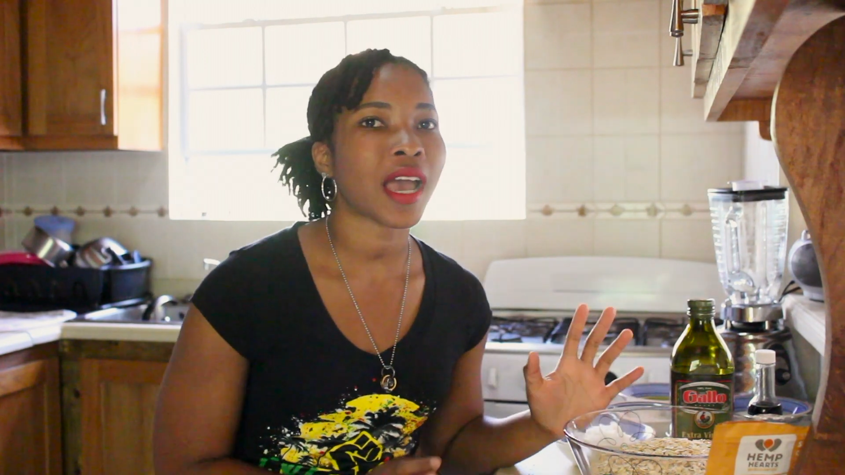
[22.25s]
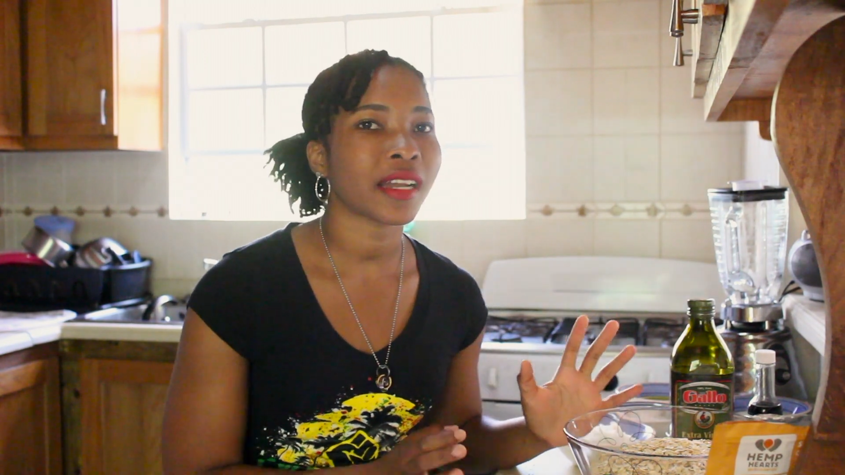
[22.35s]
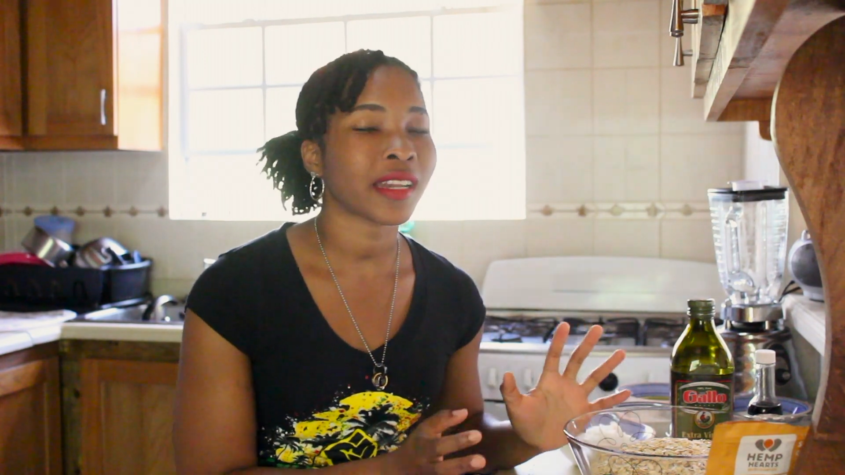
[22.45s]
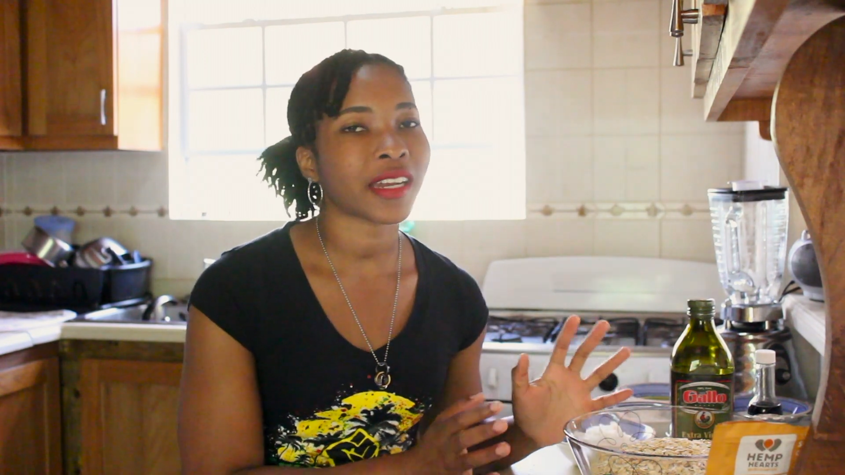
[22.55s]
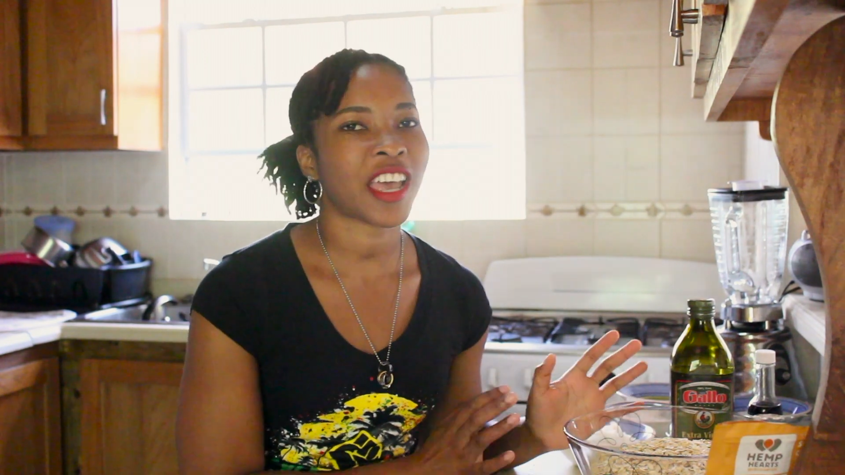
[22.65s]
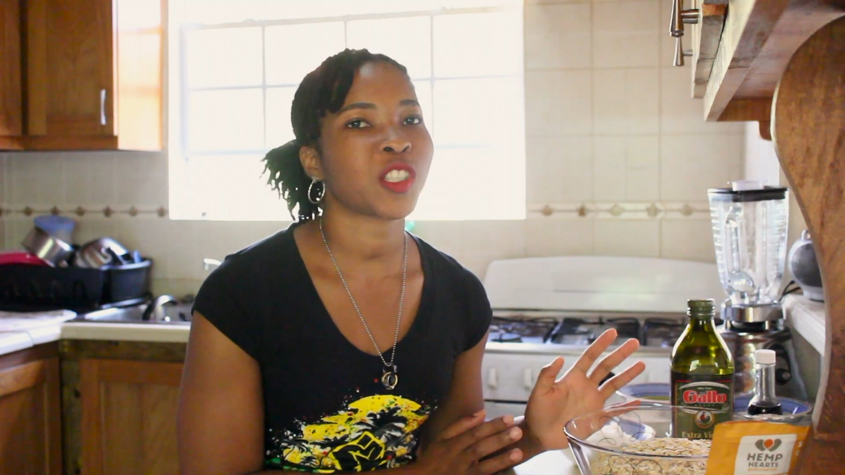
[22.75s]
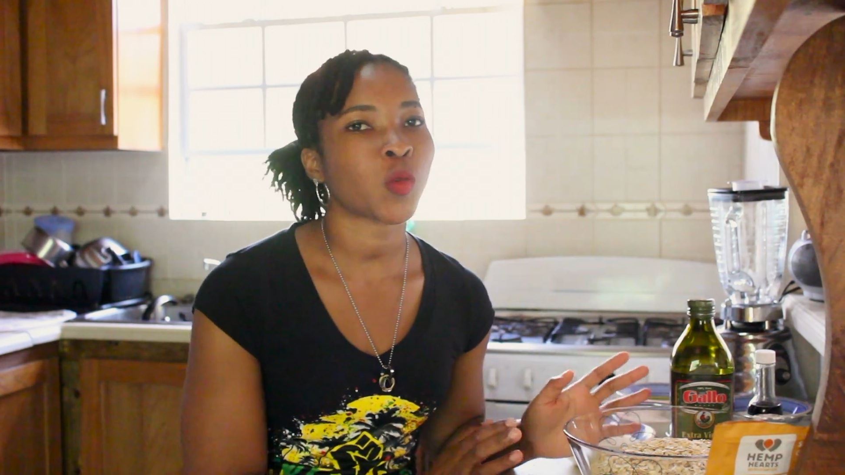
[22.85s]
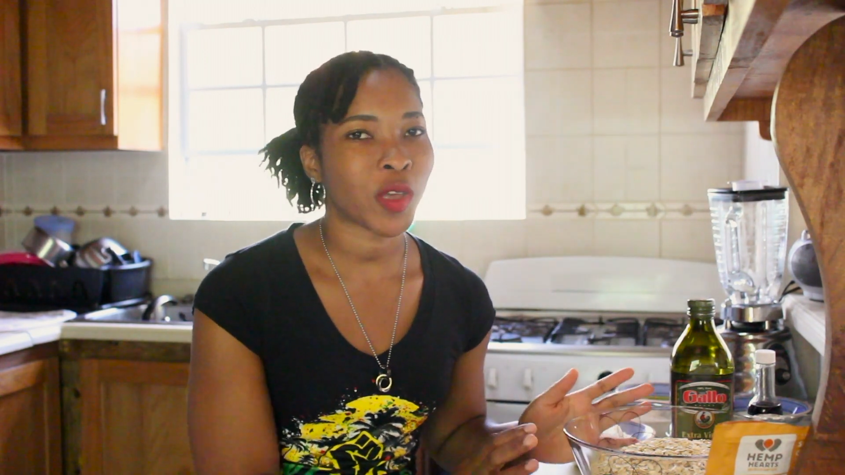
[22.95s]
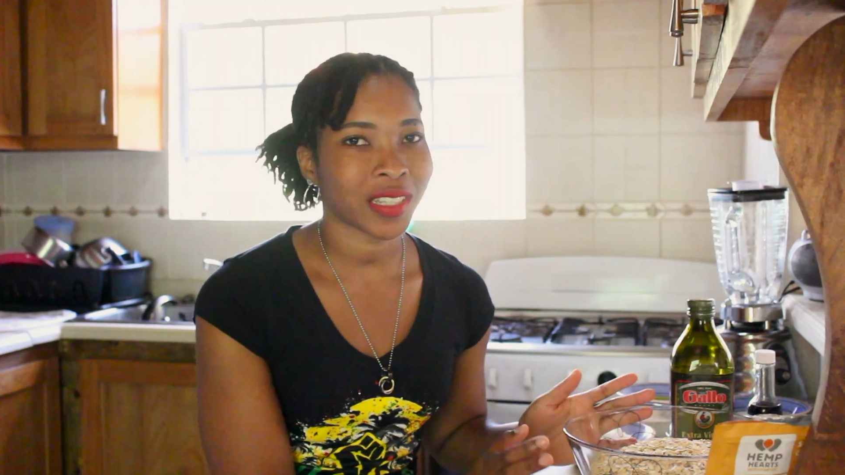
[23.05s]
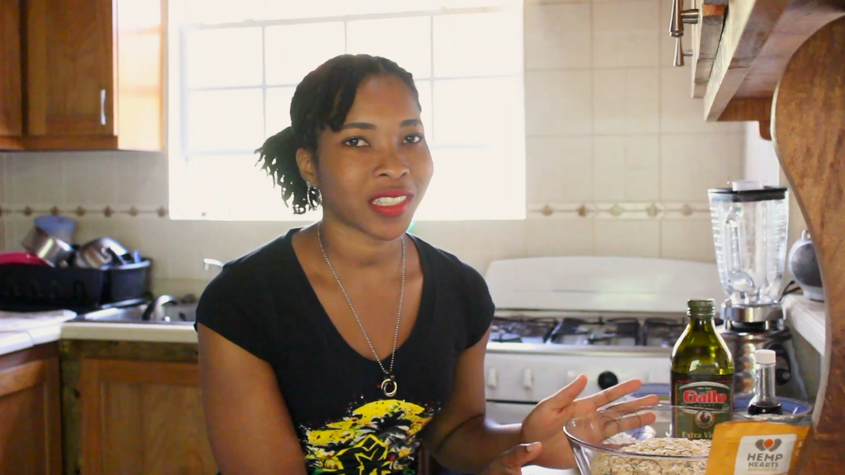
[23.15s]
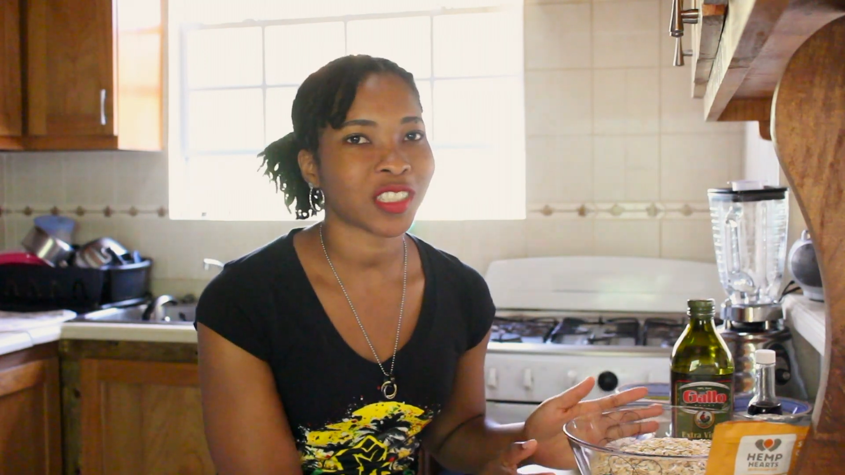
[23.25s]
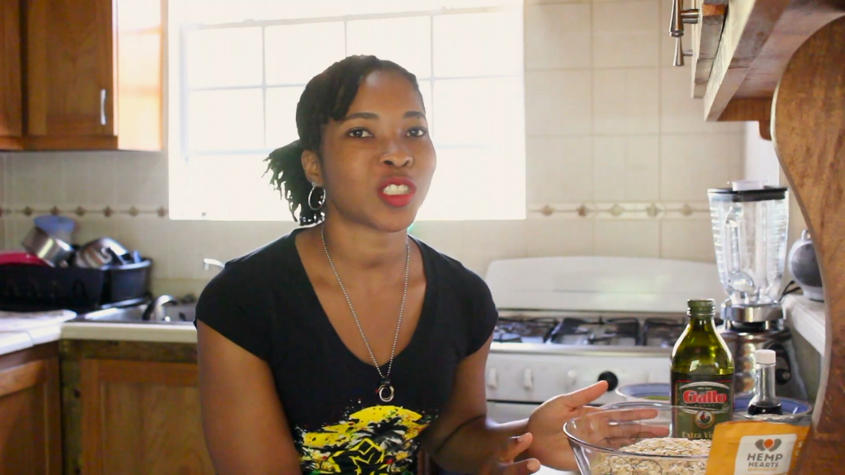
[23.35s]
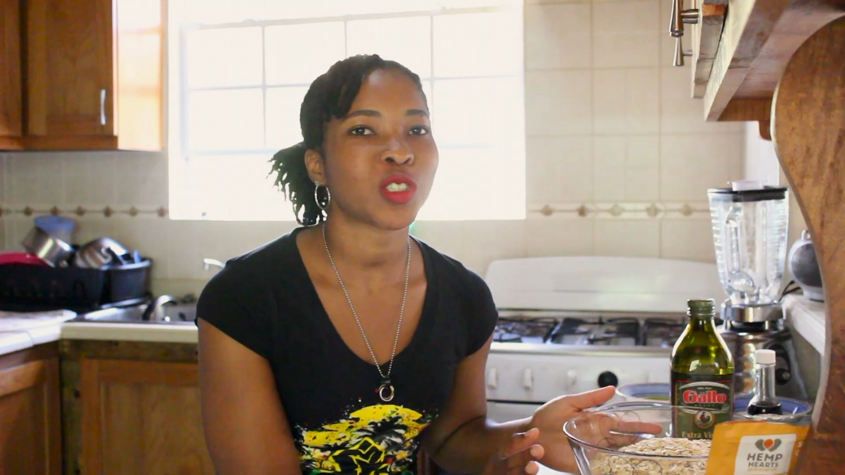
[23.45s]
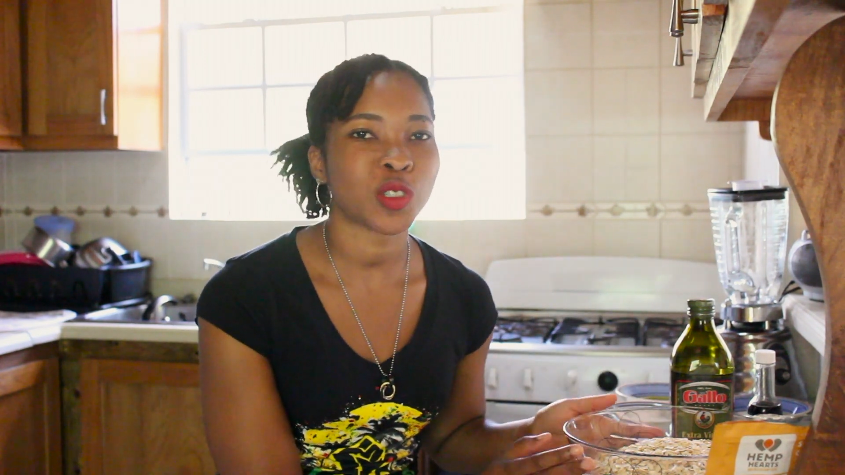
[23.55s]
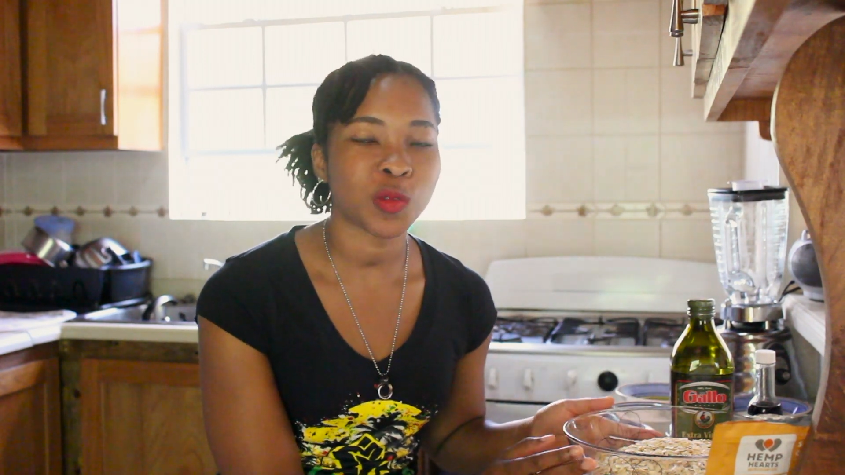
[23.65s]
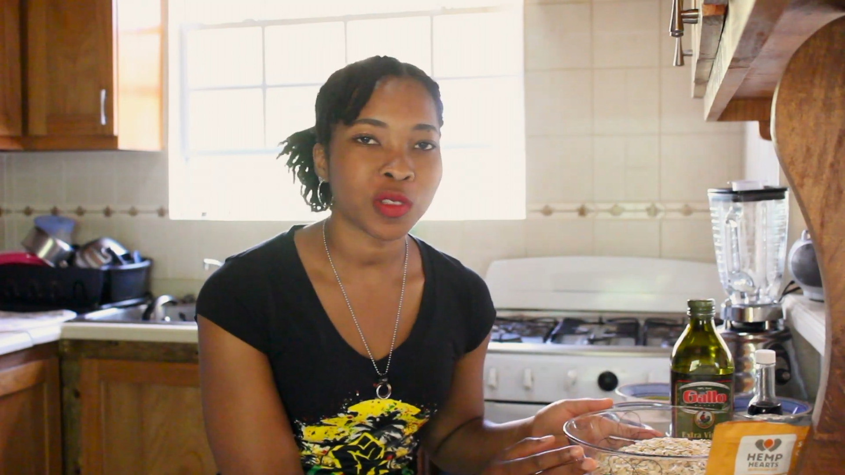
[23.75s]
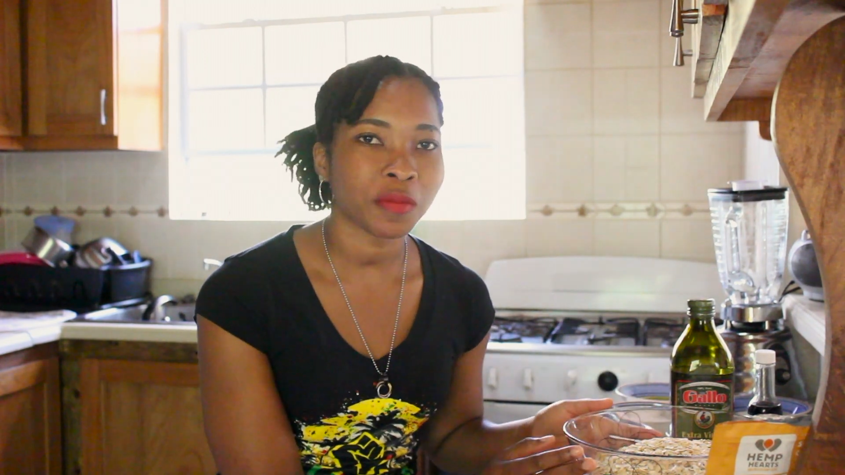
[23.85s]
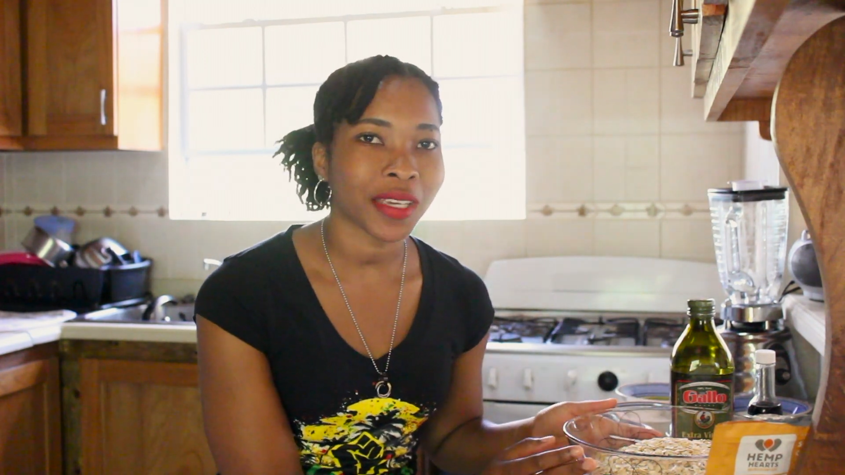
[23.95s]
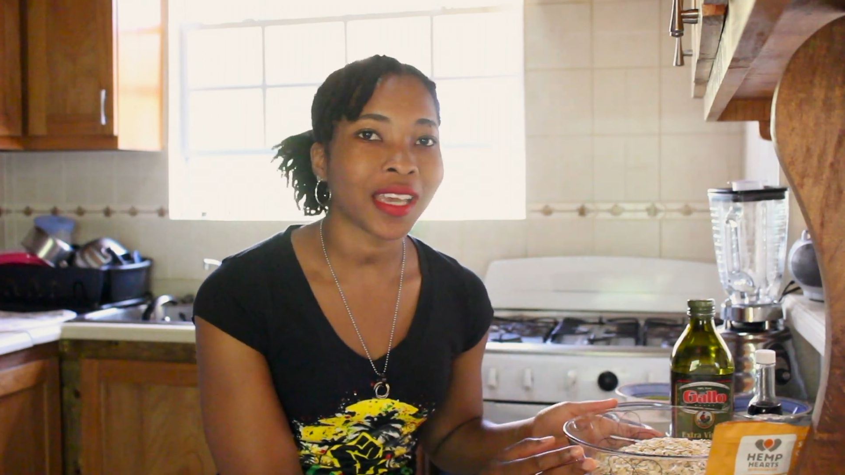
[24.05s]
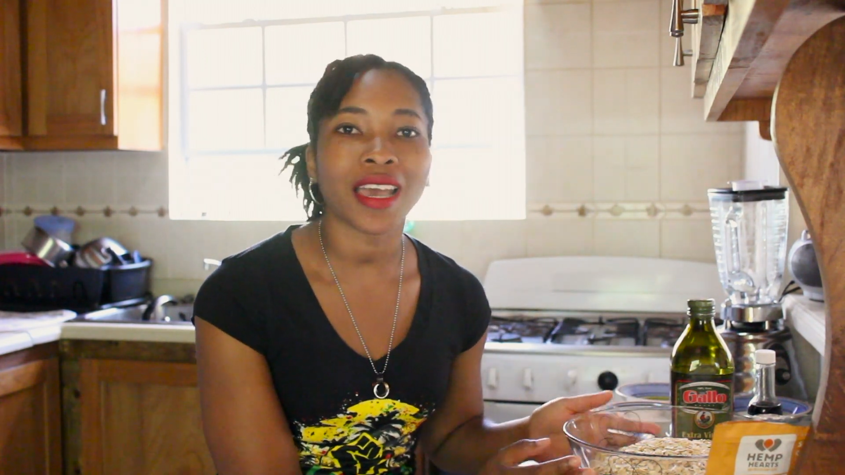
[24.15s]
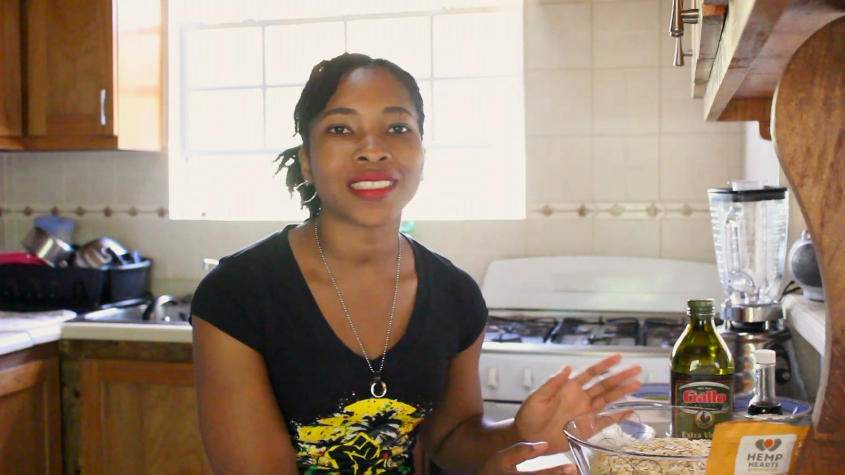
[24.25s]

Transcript: and then I tweaked it to suit me,